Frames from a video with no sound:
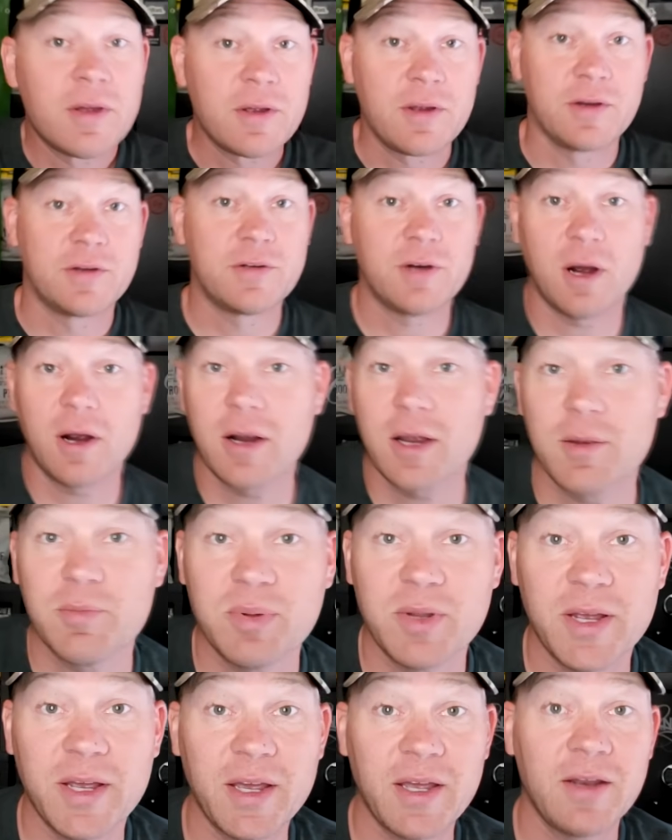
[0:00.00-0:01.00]
your target
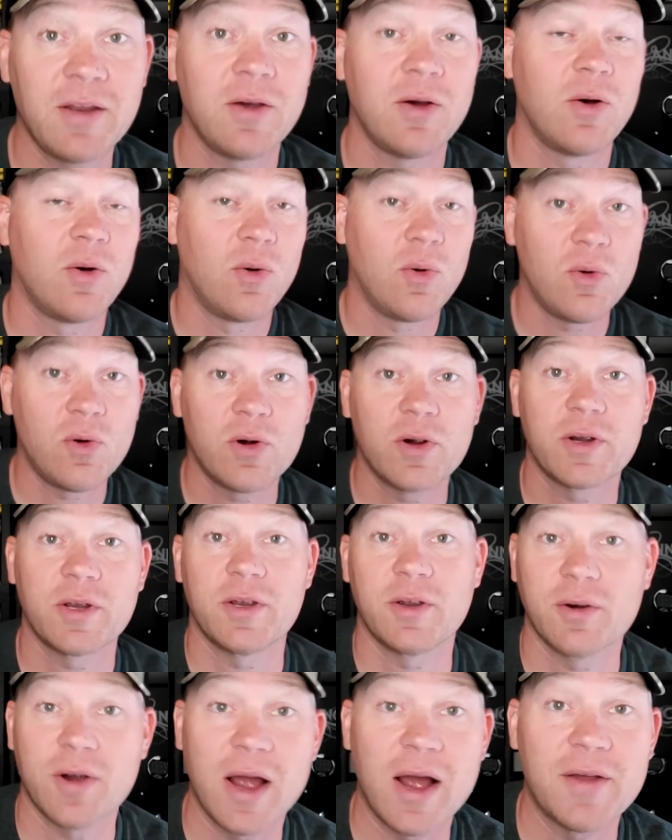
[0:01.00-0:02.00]
plinking or
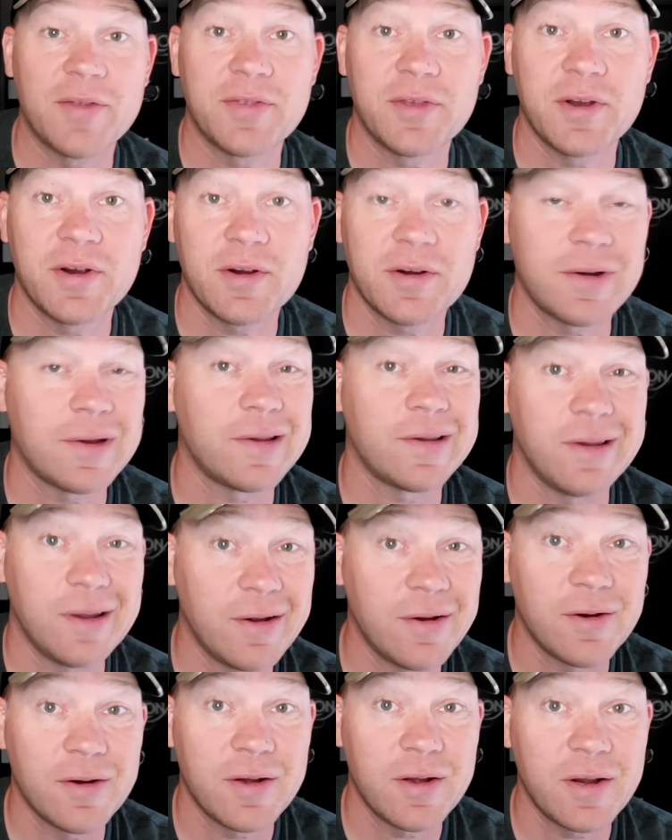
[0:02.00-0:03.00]
you're out there
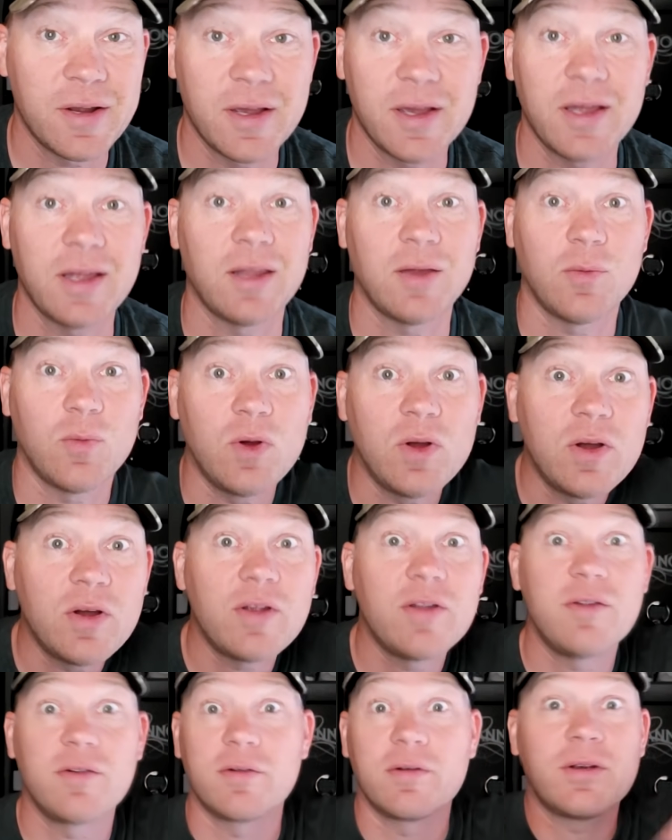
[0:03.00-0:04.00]
deer hunting in the
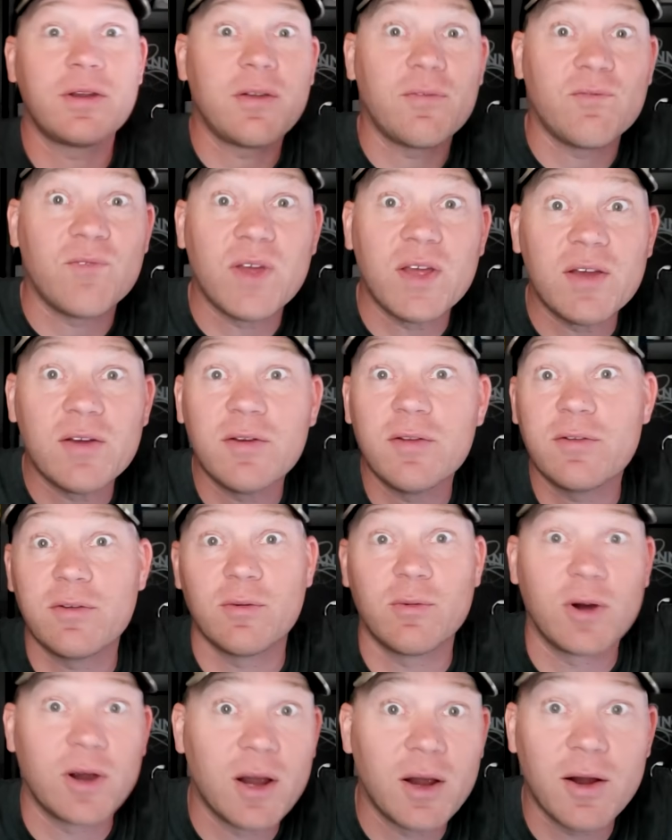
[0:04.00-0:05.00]
woods or in the fields or
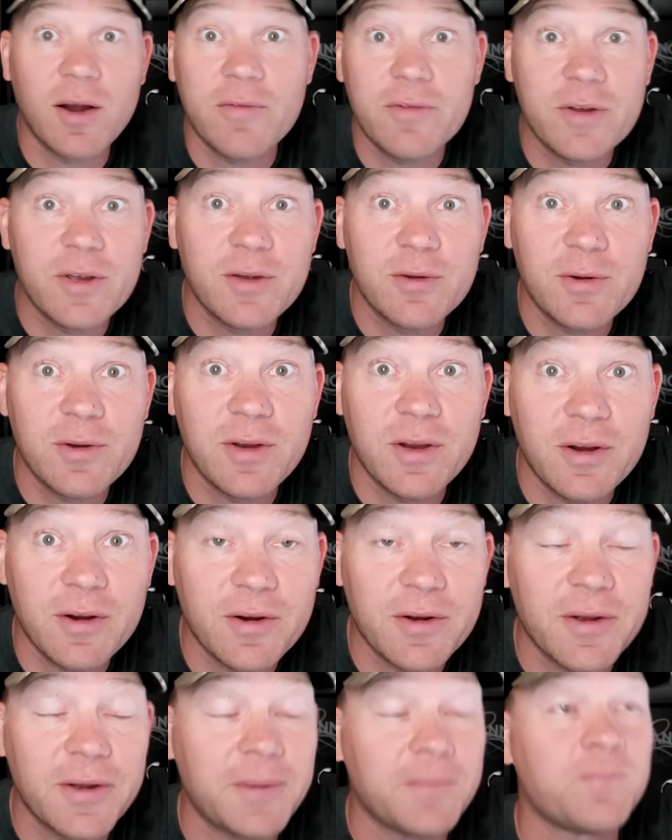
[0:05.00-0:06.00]
wherever you deer
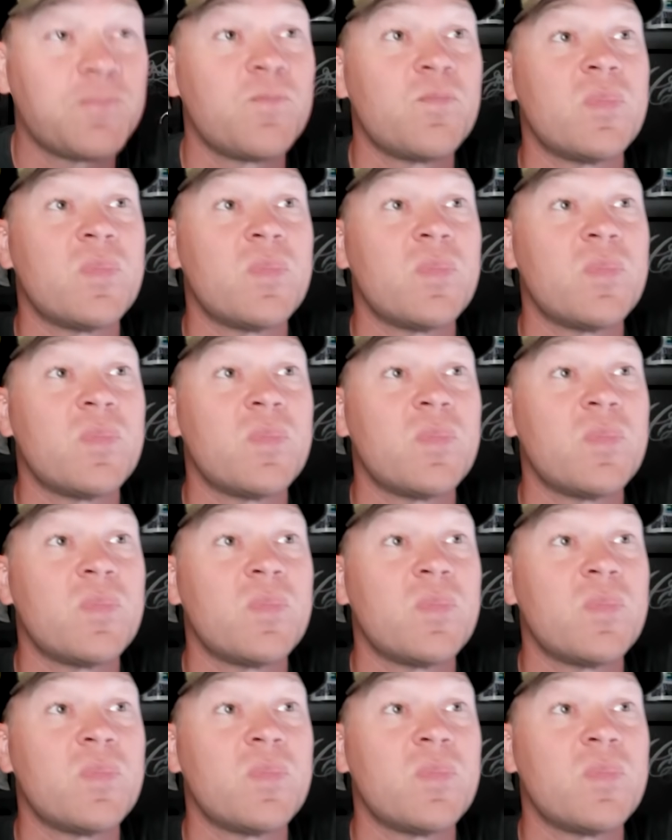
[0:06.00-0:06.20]
hunt,